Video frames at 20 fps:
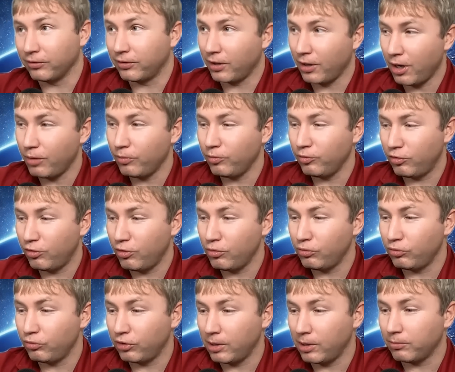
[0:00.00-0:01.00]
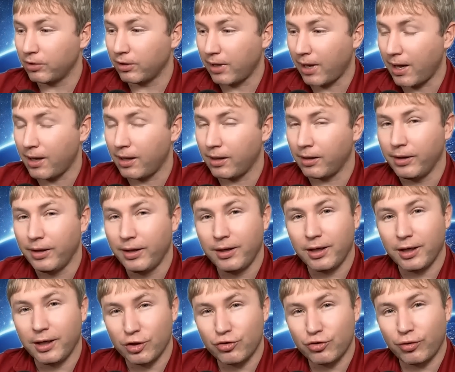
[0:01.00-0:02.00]
they always do seem to tell
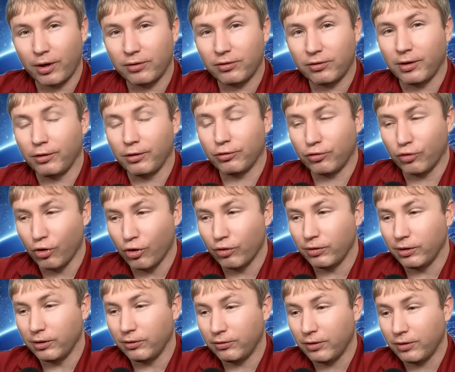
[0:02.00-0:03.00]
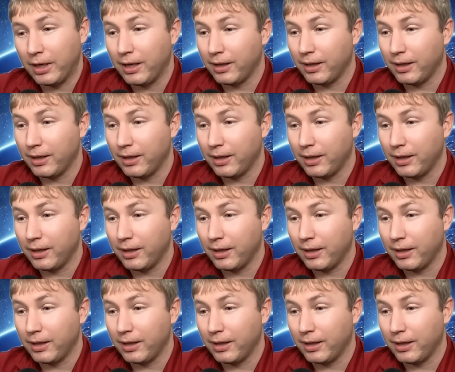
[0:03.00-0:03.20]
interesting stories.